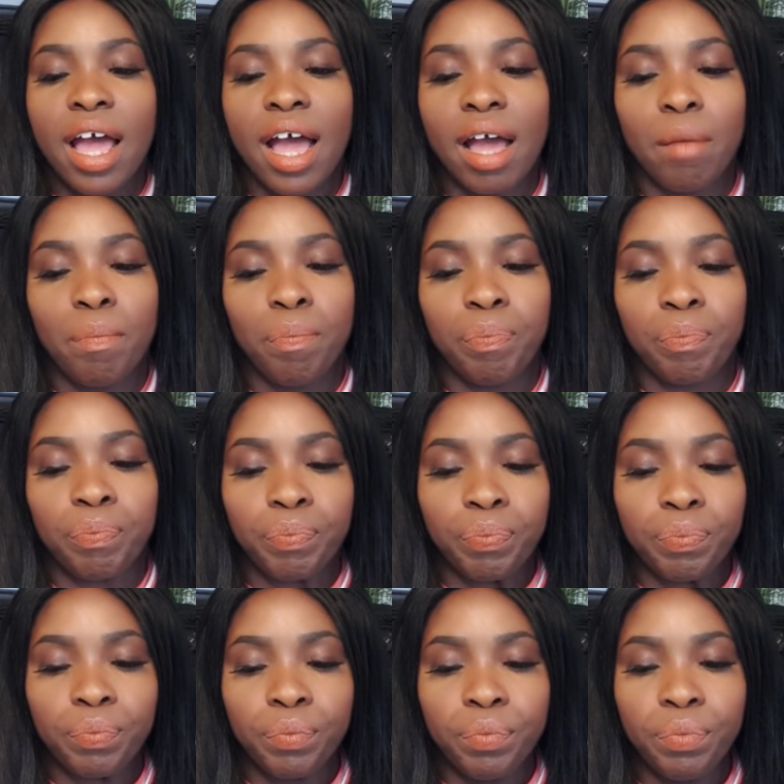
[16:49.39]
Um,
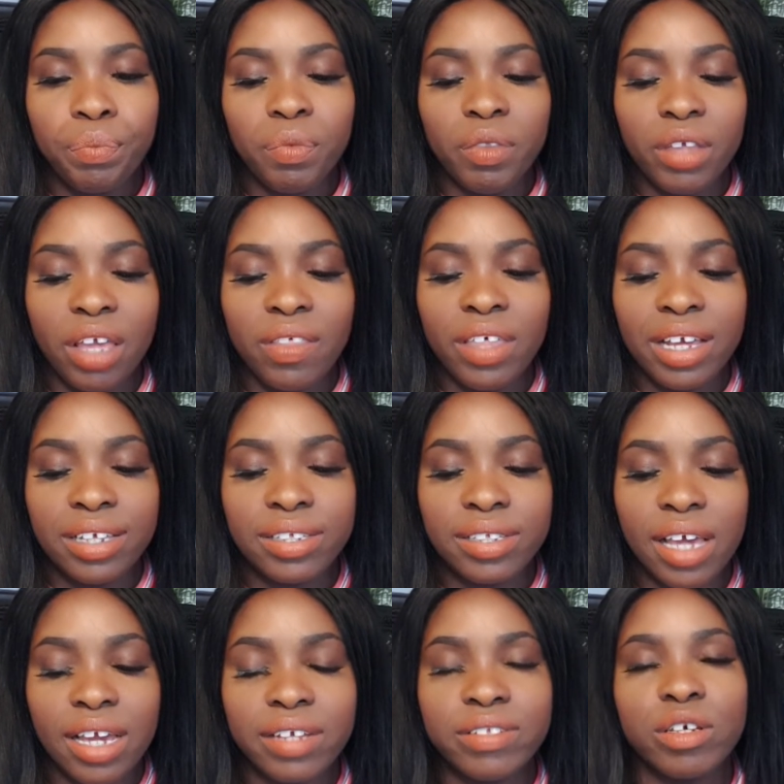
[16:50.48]
they
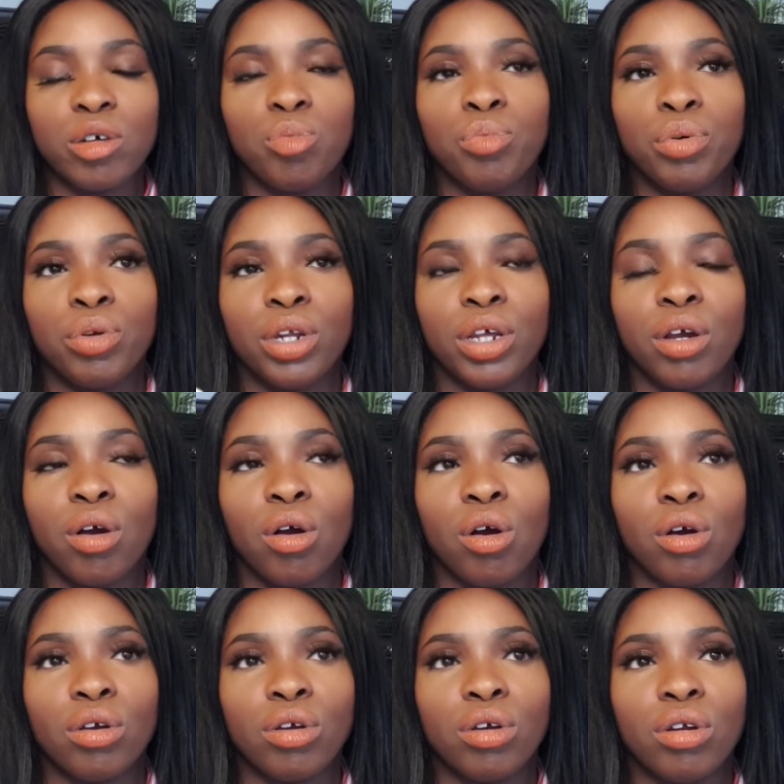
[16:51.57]
say to put it
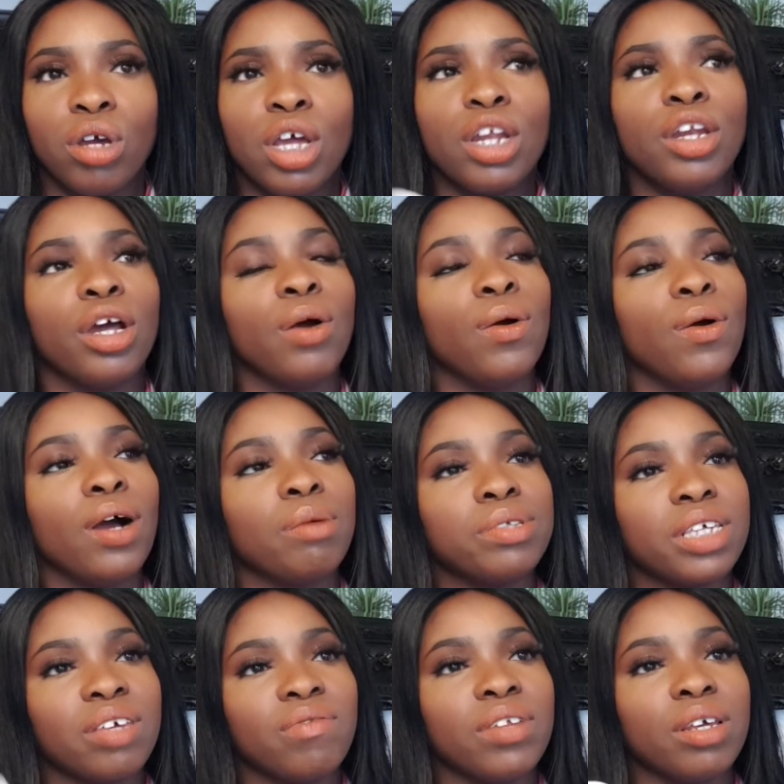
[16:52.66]
on. No, I
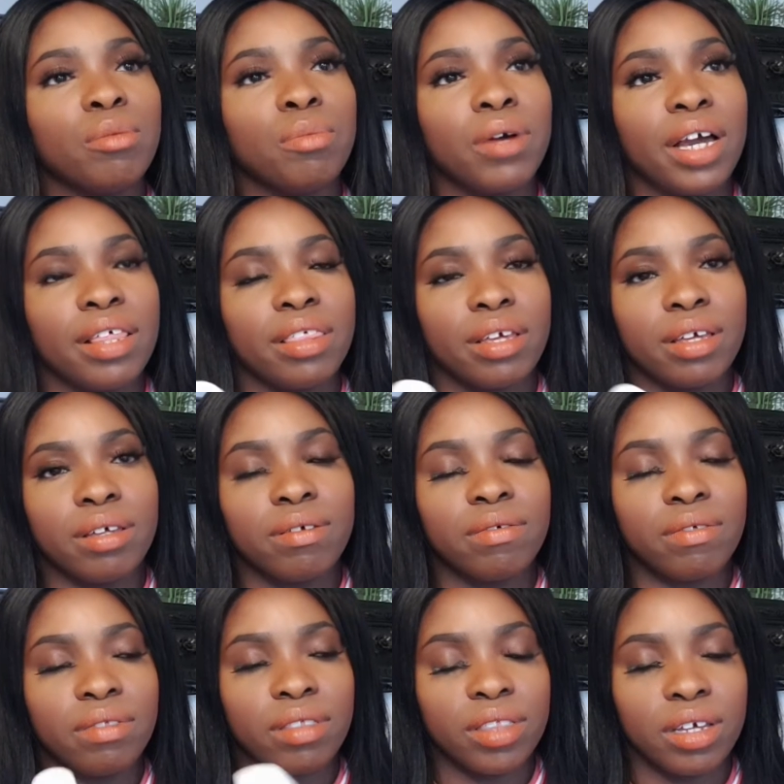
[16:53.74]
was given it by the
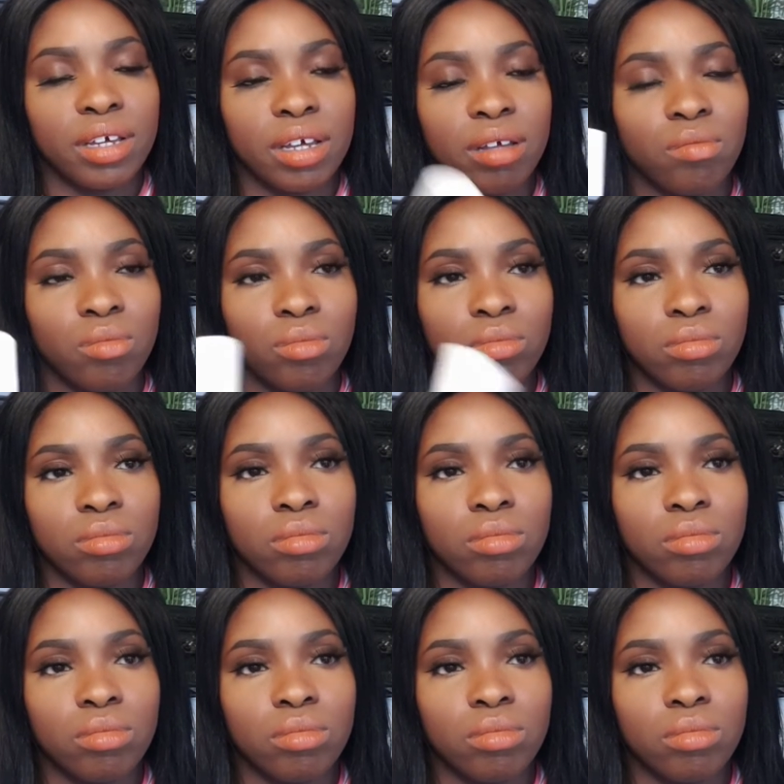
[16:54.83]
the um